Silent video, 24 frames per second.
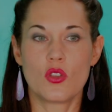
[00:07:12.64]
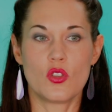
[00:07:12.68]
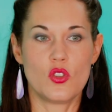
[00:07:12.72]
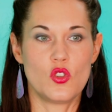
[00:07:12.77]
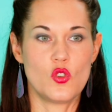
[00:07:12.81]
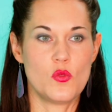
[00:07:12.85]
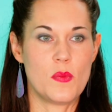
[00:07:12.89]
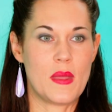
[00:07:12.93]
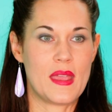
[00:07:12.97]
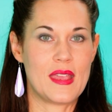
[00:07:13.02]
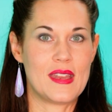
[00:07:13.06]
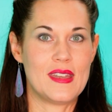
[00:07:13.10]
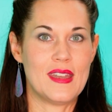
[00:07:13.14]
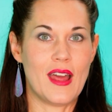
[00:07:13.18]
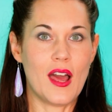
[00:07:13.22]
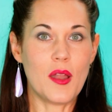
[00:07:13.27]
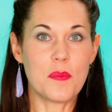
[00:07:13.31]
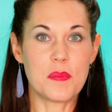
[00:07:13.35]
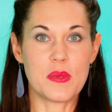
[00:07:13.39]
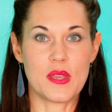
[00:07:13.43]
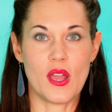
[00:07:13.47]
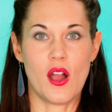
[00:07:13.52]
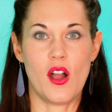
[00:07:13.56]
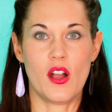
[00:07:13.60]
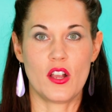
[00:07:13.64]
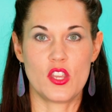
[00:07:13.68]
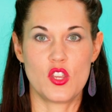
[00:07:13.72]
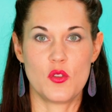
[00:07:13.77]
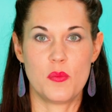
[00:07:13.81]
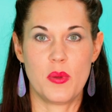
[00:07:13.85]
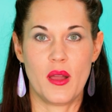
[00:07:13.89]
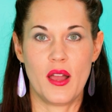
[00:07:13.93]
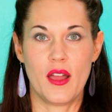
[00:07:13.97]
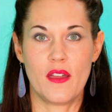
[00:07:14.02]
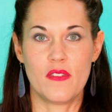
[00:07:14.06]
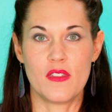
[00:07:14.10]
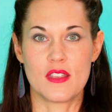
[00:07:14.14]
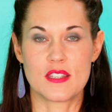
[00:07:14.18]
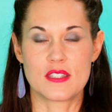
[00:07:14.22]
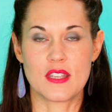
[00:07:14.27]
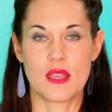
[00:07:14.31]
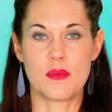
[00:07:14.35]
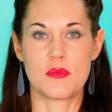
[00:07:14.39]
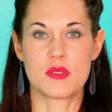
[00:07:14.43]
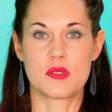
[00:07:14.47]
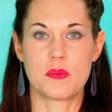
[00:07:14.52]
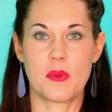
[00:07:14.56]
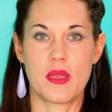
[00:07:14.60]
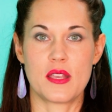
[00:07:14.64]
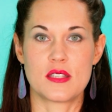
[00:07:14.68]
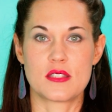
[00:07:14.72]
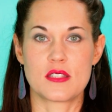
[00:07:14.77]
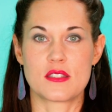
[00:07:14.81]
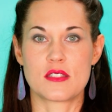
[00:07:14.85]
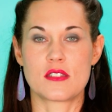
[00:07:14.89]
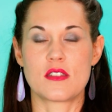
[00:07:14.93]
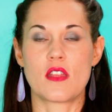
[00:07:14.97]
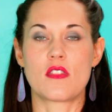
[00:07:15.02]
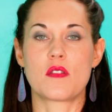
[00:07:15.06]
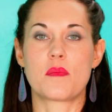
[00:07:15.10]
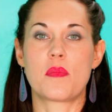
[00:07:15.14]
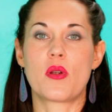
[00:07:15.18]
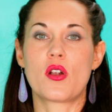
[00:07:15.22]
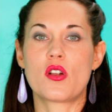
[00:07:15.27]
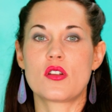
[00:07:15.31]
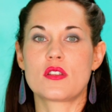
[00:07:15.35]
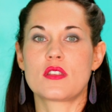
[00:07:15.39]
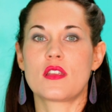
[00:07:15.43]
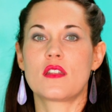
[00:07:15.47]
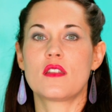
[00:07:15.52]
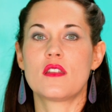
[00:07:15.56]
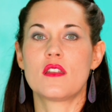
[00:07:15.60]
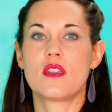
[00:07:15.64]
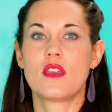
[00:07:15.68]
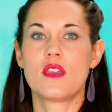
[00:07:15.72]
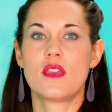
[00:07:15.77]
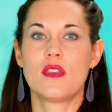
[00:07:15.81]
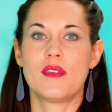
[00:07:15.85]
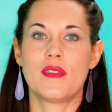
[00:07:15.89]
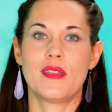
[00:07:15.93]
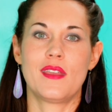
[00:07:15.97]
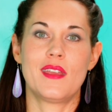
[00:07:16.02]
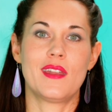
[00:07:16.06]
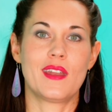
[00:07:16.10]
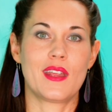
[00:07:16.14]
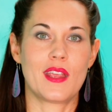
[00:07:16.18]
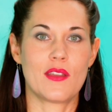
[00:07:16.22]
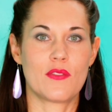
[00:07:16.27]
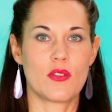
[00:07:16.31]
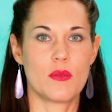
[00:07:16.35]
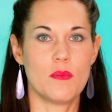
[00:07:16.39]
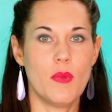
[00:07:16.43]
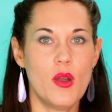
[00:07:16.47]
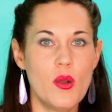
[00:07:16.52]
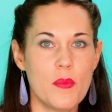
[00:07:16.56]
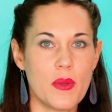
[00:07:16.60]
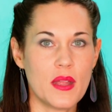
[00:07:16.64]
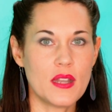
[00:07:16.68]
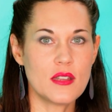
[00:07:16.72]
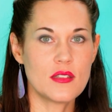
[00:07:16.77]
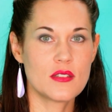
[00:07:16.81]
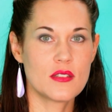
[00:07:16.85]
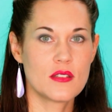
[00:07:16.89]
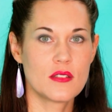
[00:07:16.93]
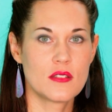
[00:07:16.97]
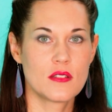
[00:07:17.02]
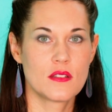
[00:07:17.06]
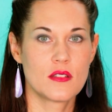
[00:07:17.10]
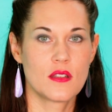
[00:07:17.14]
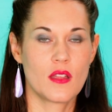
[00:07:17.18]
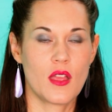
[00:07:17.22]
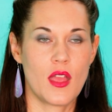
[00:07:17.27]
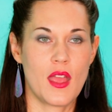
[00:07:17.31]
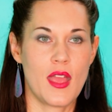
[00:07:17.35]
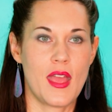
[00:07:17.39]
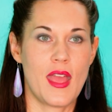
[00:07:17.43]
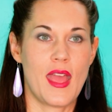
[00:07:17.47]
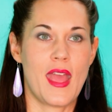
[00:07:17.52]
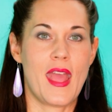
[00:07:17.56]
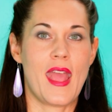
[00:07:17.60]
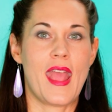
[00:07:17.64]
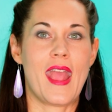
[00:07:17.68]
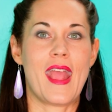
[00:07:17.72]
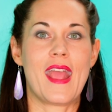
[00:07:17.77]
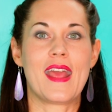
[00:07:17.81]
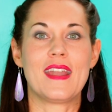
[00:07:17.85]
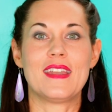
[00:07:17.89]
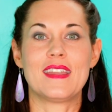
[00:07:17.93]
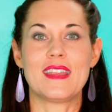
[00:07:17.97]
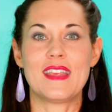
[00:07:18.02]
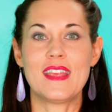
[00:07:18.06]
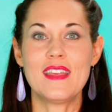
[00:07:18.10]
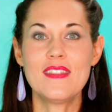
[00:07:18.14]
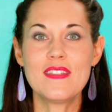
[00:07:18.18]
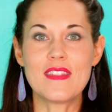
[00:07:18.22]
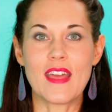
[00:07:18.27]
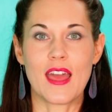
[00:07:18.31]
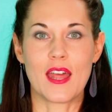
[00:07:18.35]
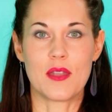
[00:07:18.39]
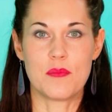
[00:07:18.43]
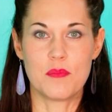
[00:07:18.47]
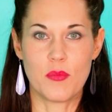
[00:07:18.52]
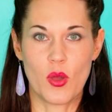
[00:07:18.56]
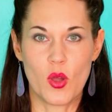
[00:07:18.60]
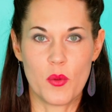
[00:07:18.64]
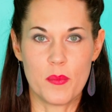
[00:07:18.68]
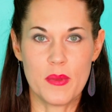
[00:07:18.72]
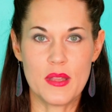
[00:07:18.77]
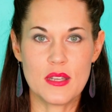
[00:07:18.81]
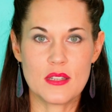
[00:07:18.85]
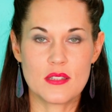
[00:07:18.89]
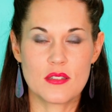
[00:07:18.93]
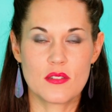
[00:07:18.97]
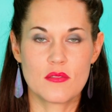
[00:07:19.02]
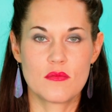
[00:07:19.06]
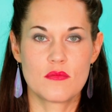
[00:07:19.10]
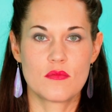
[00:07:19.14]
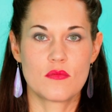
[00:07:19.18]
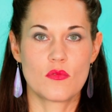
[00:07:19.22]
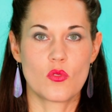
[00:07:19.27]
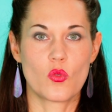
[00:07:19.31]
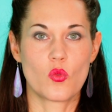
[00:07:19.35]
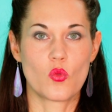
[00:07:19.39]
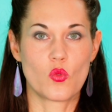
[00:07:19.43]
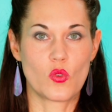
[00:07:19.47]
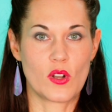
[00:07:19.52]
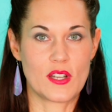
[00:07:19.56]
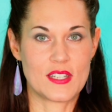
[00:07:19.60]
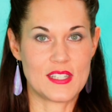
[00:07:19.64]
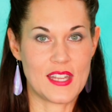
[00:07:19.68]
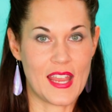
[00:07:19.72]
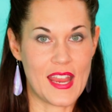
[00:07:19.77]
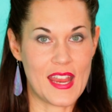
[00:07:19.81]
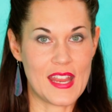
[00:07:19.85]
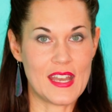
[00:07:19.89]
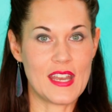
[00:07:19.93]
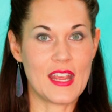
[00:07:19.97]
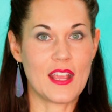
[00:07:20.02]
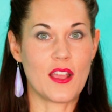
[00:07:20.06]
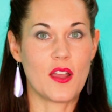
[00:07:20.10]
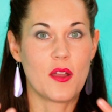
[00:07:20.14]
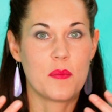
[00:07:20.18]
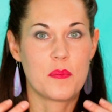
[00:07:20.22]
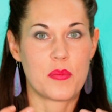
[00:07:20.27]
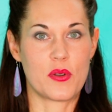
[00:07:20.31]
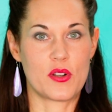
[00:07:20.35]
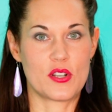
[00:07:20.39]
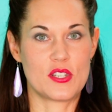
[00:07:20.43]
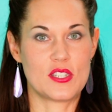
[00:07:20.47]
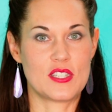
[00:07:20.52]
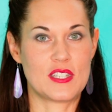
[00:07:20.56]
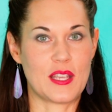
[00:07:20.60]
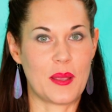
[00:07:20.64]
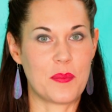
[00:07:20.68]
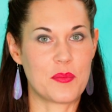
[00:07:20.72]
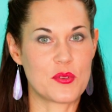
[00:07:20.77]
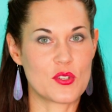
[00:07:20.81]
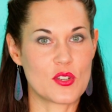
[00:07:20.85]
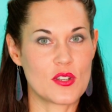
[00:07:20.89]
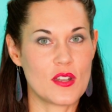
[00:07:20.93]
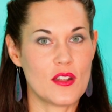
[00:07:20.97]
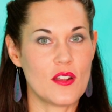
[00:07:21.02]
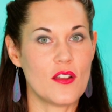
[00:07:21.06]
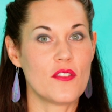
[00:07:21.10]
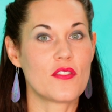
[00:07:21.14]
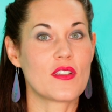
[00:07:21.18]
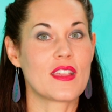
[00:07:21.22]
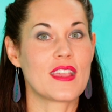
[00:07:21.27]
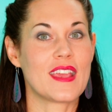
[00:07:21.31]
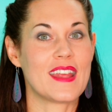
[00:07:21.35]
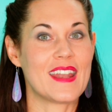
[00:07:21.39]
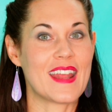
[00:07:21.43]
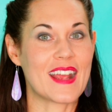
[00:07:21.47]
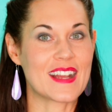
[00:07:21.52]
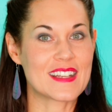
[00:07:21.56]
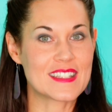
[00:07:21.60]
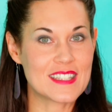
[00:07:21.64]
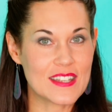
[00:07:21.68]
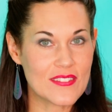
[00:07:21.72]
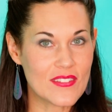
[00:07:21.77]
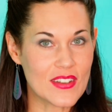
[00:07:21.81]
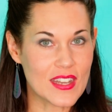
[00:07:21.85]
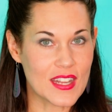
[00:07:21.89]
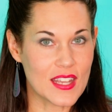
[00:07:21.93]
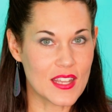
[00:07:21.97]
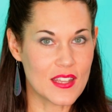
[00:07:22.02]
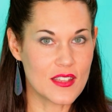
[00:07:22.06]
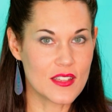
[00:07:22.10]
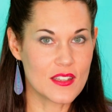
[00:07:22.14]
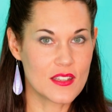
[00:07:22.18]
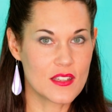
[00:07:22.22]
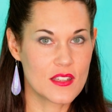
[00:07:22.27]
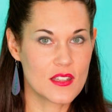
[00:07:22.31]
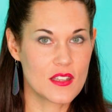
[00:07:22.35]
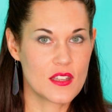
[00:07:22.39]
You may not be occupying the same space as another person in a given moment, and in that moment, retaining a perception of connectivity.